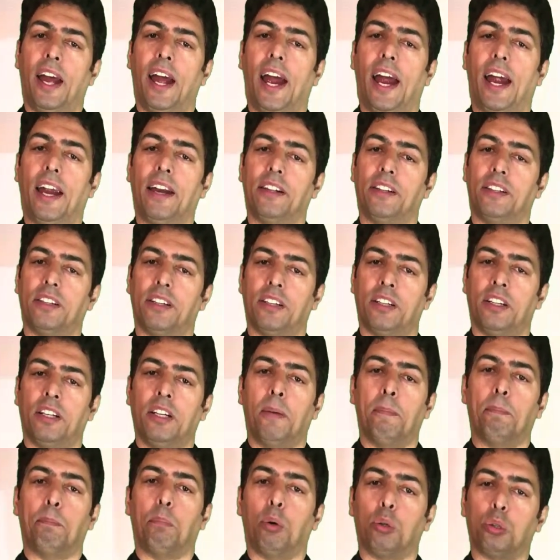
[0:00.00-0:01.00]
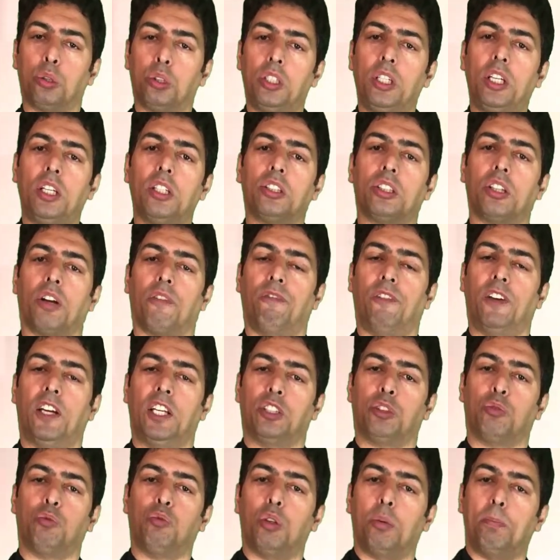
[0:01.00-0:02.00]
and the posterior
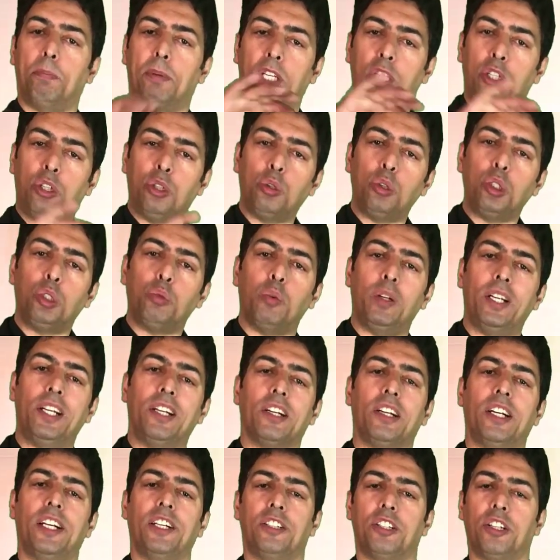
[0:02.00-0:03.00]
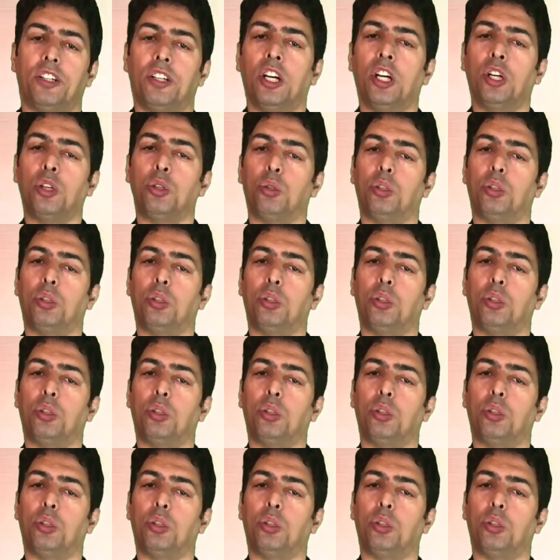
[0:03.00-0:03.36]
surface would be usually related